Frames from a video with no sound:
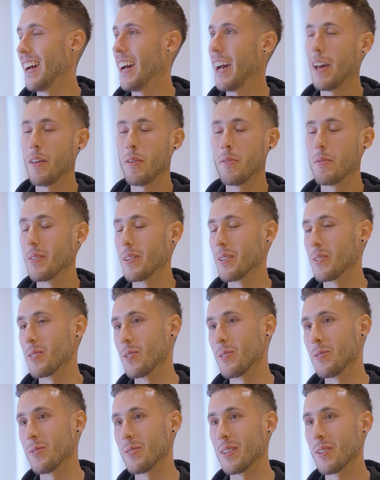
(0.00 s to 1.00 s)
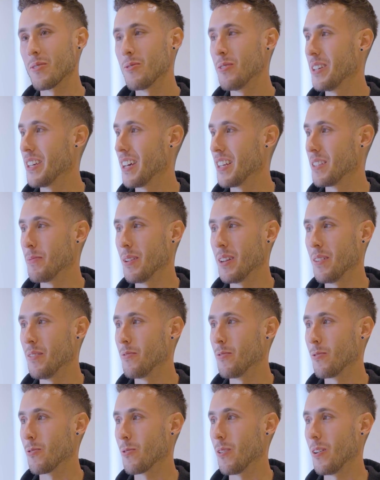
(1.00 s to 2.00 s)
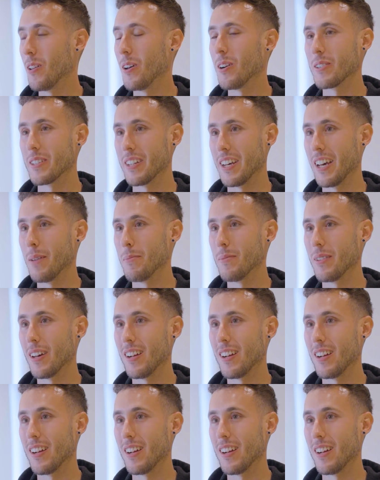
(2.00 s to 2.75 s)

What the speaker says: I don't think so. Security has been for a long time